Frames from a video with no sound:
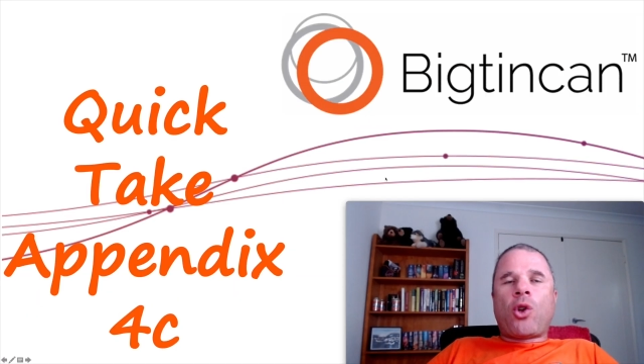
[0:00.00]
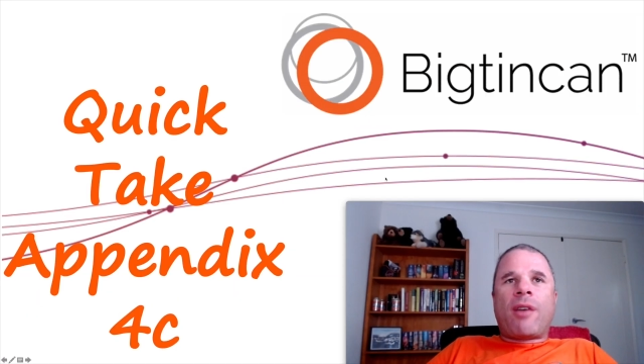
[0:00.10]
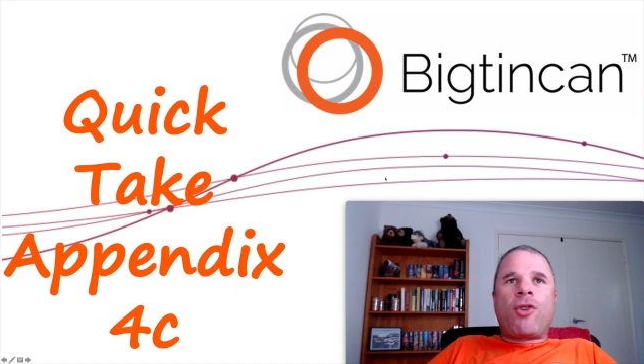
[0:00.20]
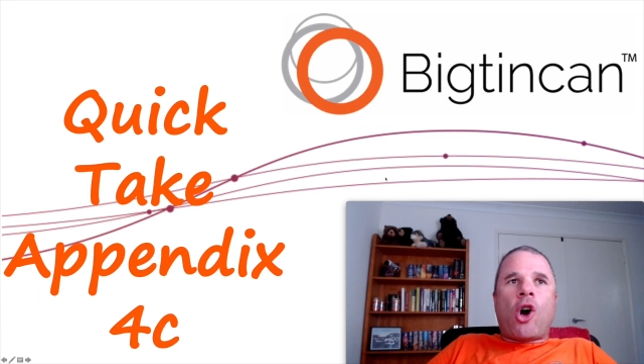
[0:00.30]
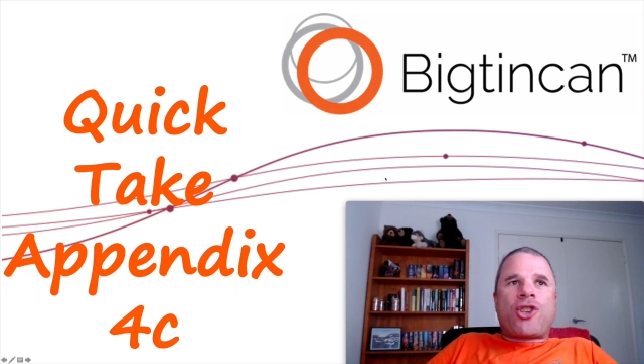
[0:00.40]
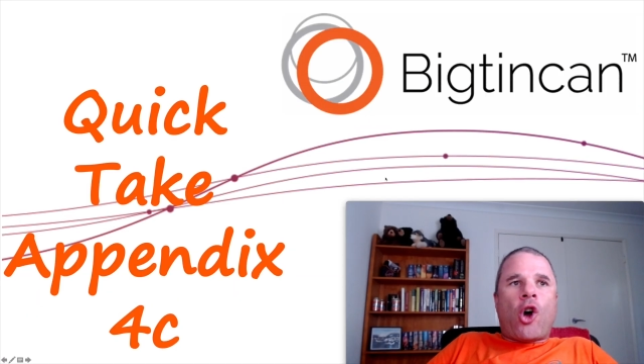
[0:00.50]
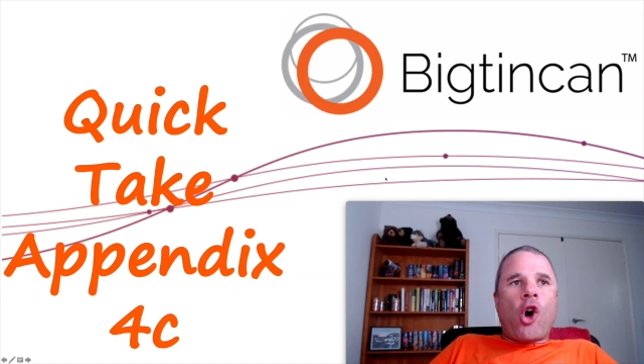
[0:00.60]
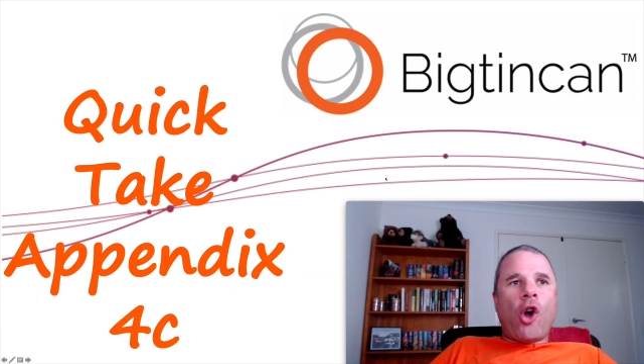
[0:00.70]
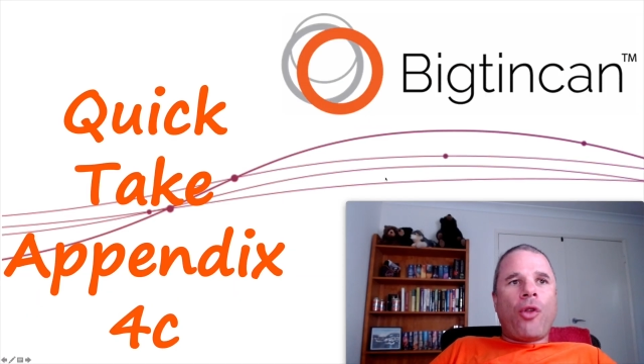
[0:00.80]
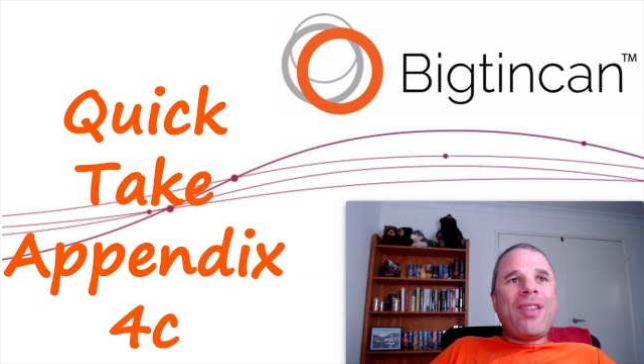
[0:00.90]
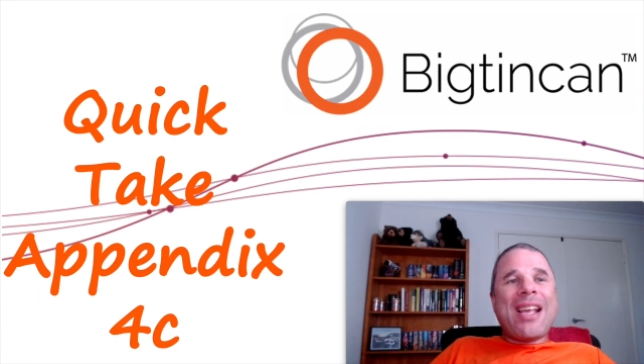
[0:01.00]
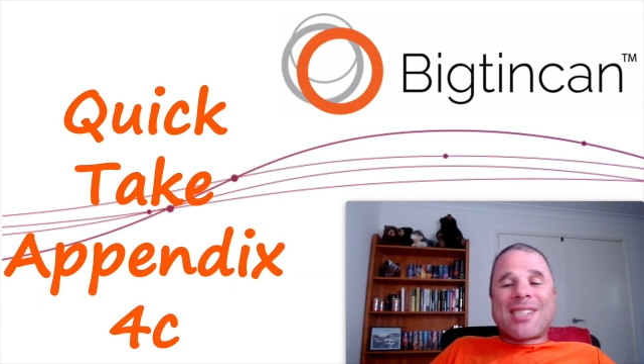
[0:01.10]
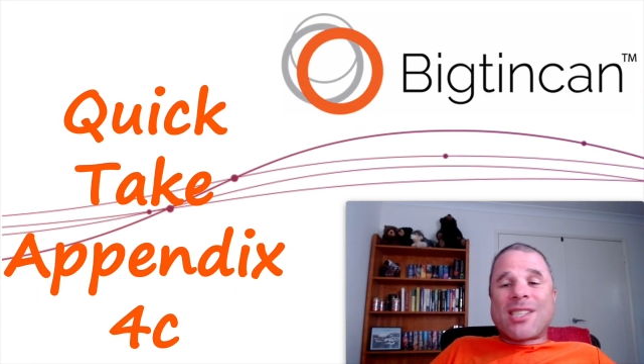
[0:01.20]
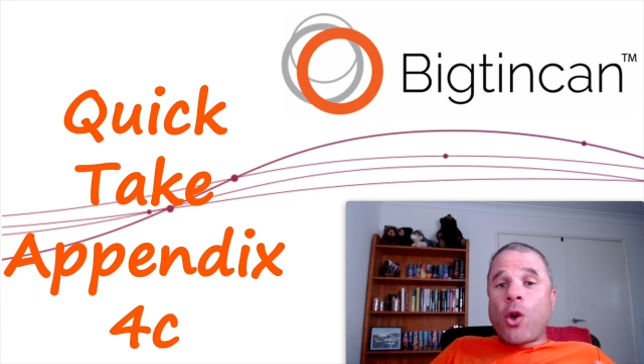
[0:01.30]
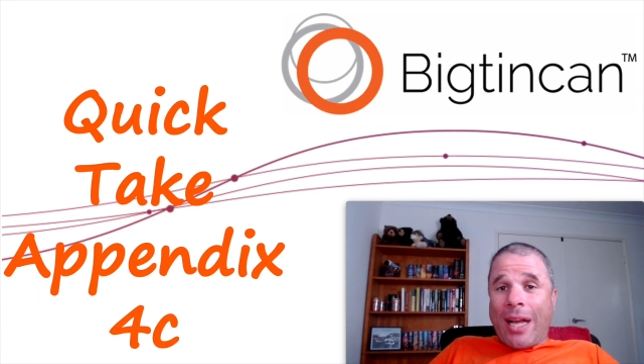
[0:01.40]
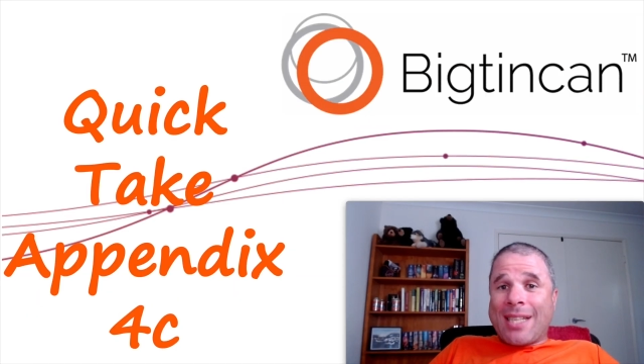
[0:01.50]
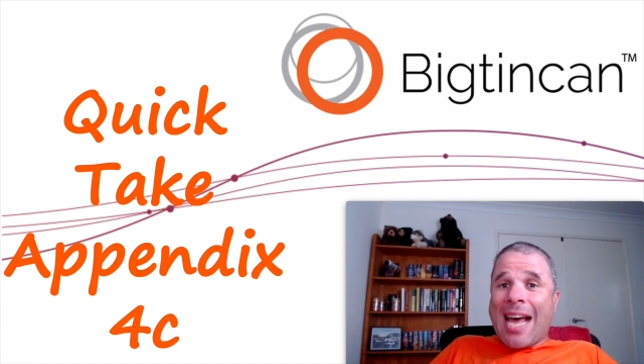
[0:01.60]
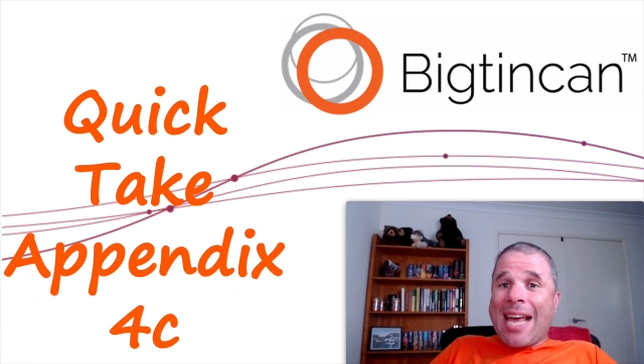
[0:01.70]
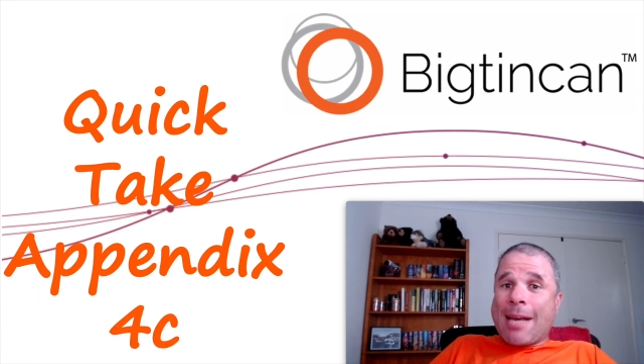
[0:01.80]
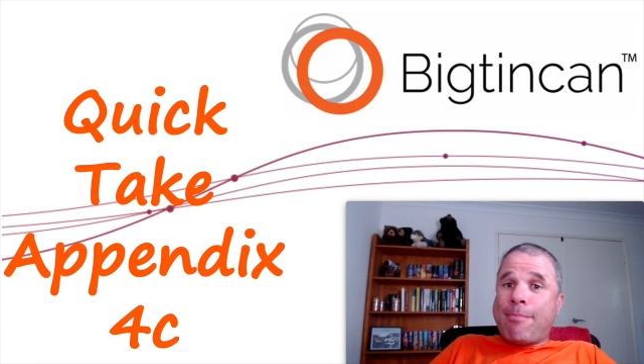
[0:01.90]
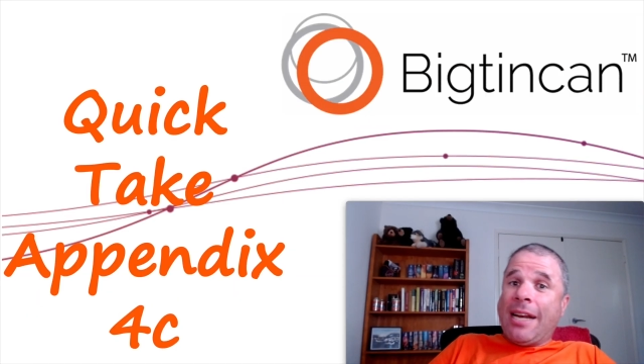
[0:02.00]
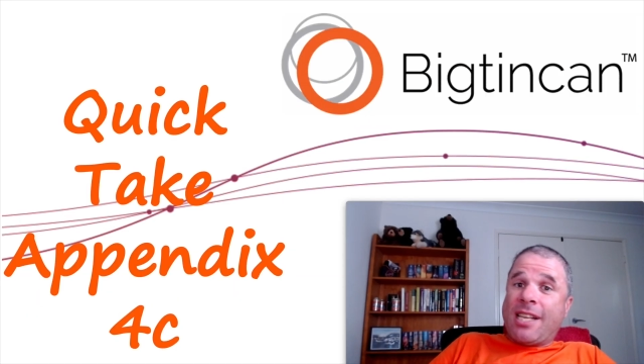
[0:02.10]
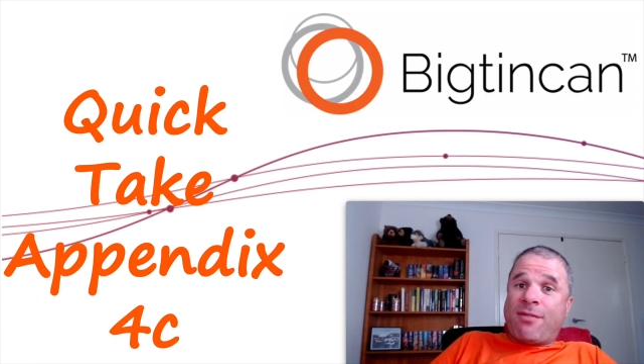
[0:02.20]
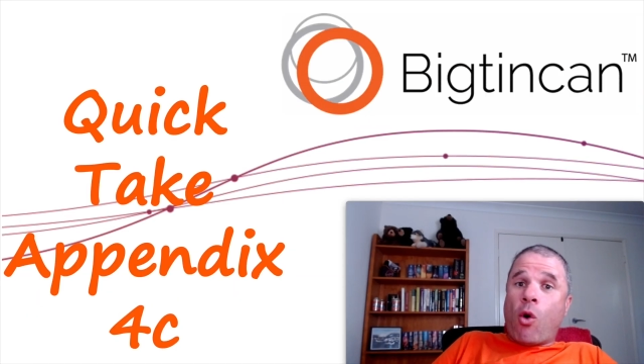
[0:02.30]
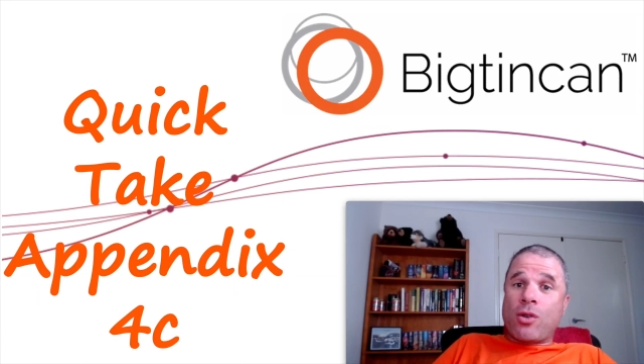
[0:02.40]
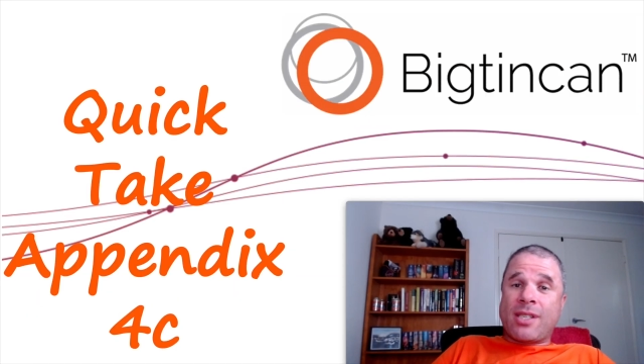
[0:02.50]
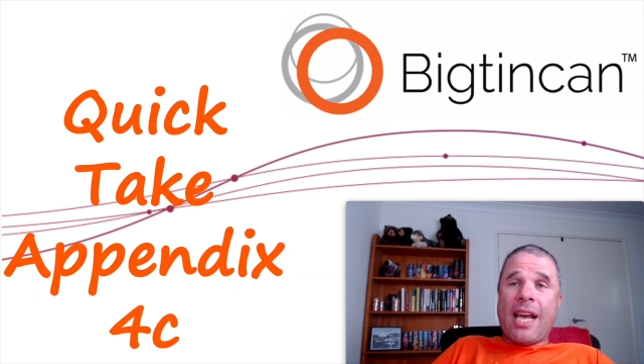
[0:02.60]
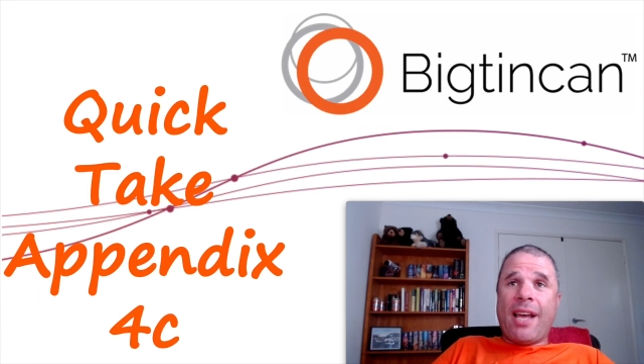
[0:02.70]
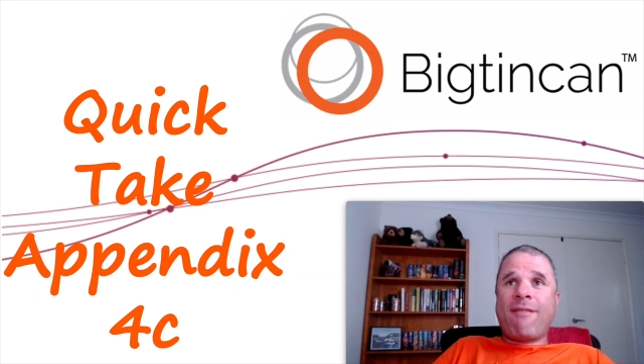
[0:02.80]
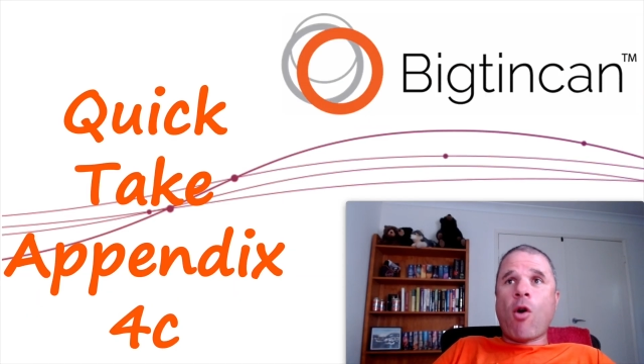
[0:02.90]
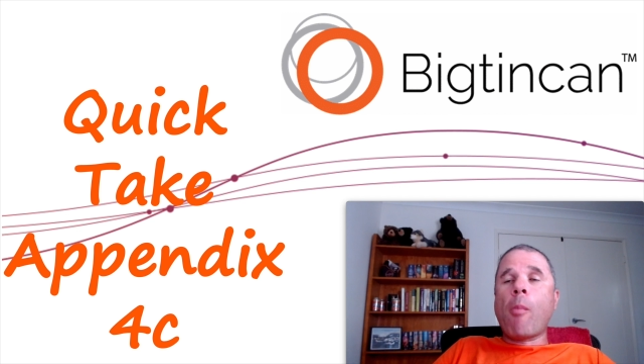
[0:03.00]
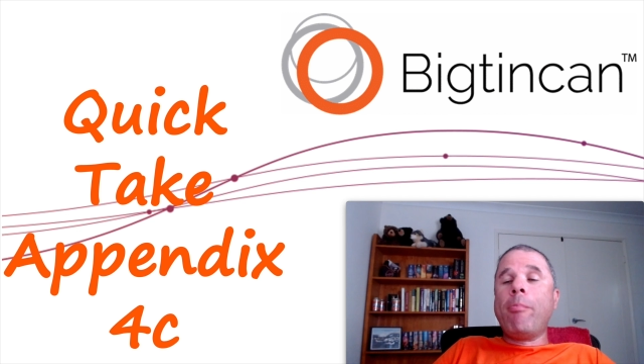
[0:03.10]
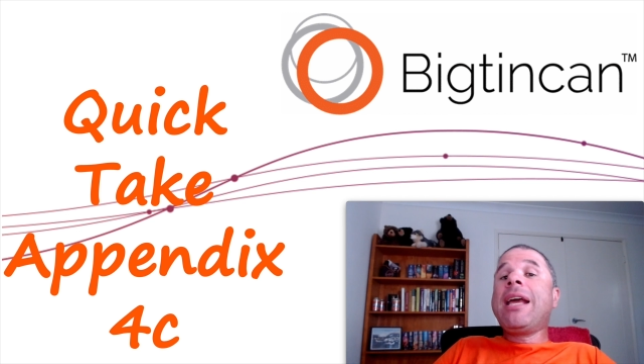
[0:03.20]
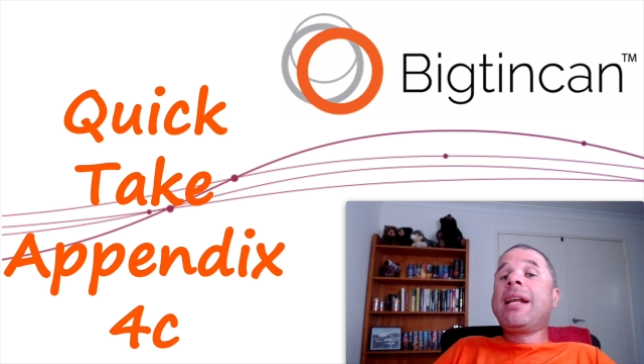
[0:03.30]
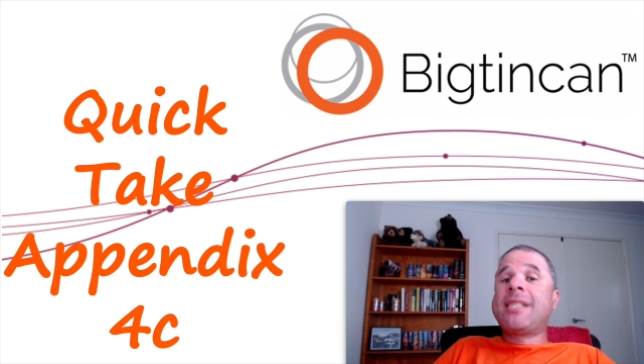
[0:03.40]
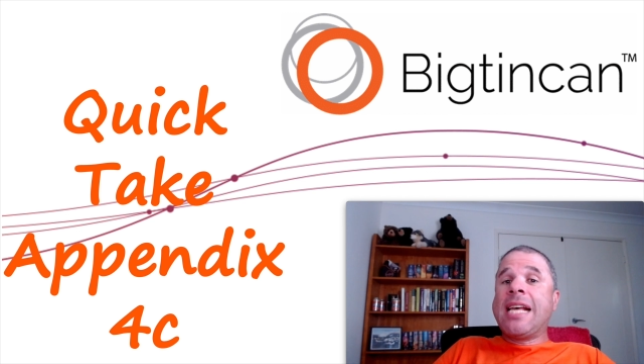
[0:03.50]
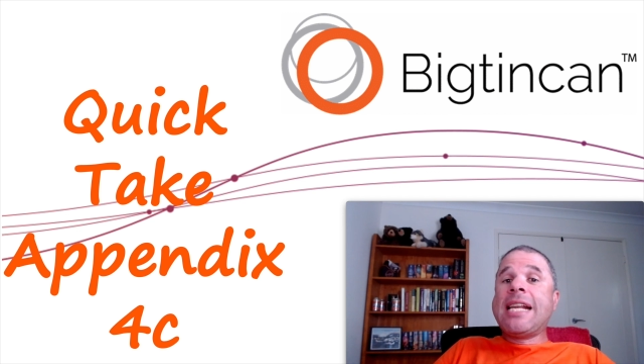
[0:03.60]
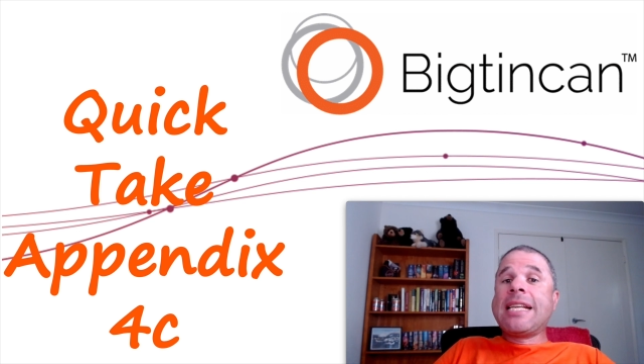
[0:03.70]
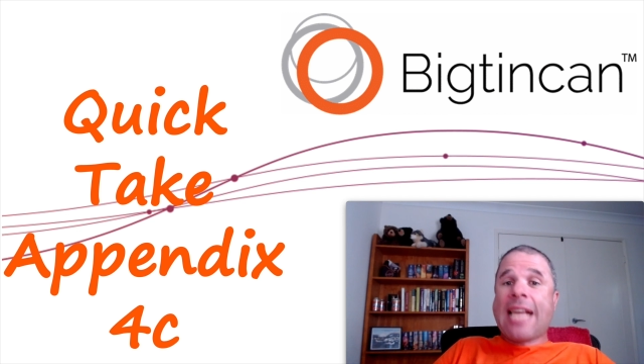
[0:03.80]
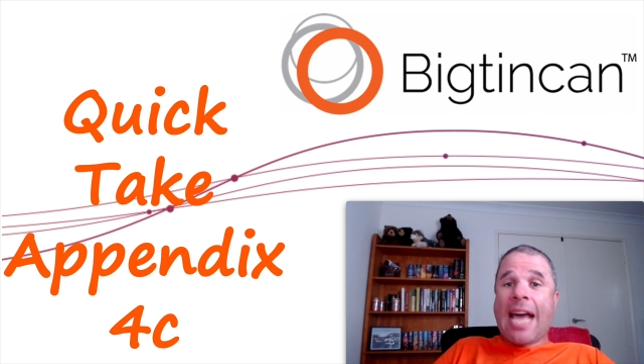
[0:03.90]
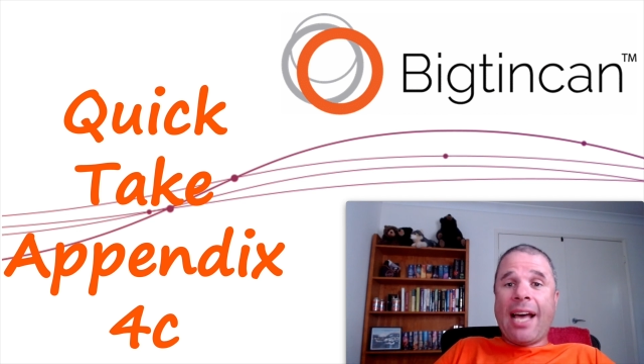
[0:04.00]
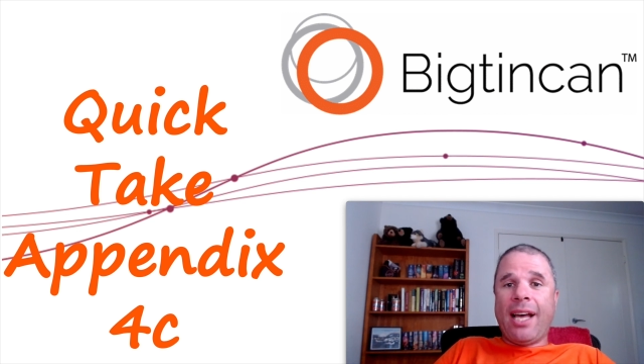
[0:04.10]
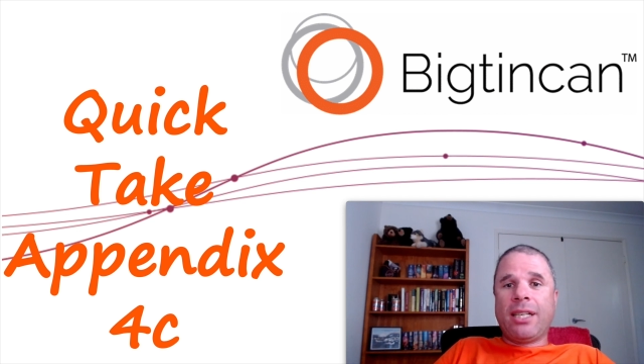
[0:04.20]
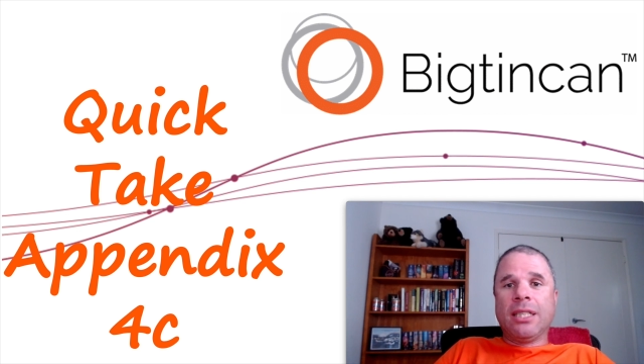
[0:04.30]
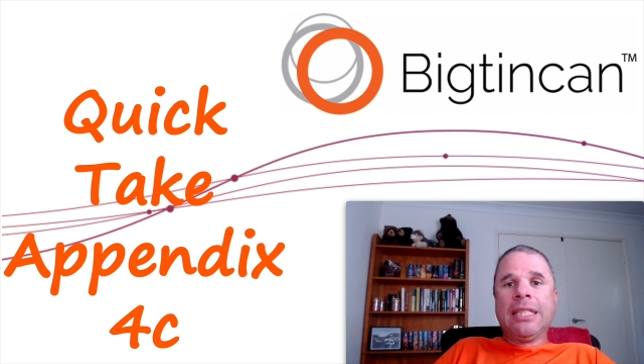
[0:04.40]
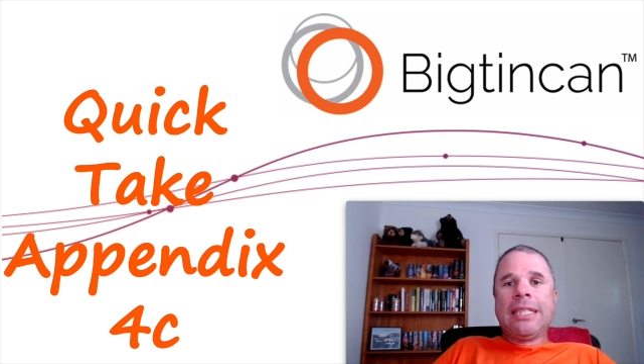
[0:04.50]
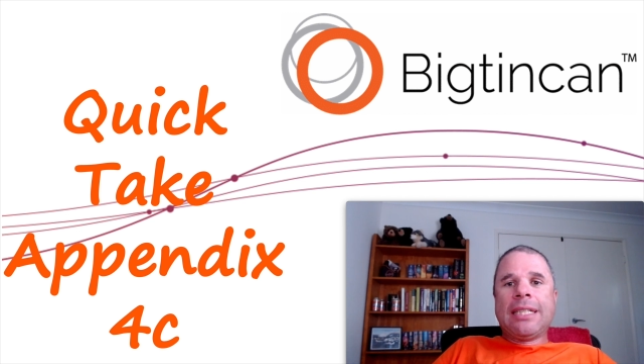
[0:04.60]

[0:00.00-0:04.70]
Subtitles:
I've got on this quick take Appendix 4C for Bigtincan.